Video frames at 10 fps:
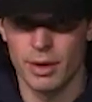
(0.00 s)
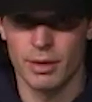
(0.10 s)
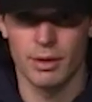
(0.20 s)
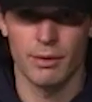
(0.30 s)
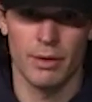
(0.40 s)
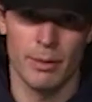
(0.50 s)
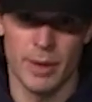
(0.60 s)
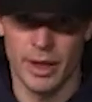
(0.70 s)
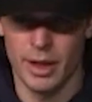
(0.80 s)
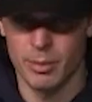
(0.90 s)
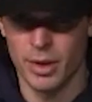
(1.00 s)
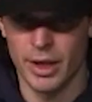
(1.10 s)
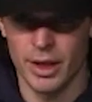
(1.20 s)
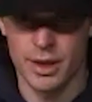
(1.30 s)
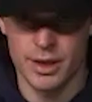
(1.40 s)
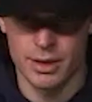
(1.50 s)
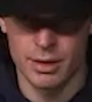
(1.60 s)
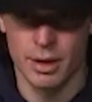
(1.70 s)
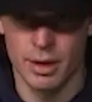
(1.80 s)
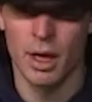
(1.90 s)
eliminating plays and
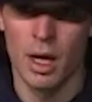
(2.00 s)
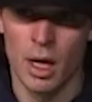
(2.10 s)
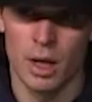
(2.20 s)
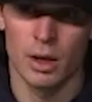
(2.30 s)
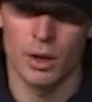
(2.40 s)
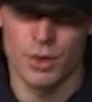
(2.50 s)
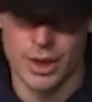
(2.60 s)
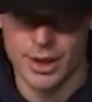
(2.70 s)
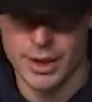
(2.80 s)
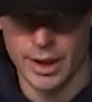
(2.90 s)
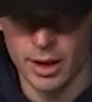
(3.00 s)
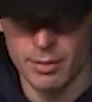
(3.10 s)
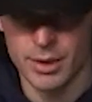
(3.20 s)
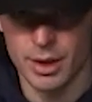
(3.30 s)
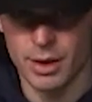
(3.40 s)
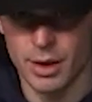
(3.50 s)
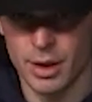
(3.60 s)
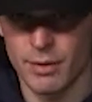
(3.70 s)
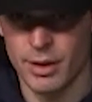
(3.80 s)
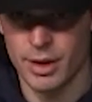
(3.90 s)
closing seams. I thought
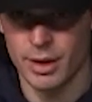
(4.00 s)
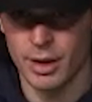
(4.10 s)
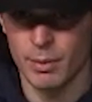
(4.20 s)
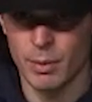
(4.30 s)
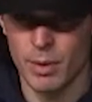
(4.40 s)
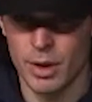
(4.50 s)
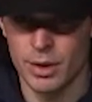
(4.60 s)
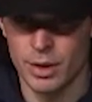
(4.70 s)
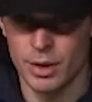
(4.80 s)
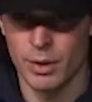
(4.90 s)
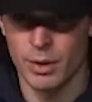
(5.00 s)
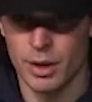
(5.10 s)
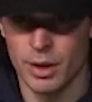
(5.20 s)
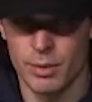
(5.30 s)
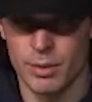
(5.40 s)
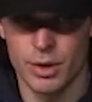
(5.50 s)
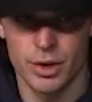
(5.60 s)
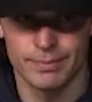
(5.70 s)
everything that we wanted to do, we accomplished.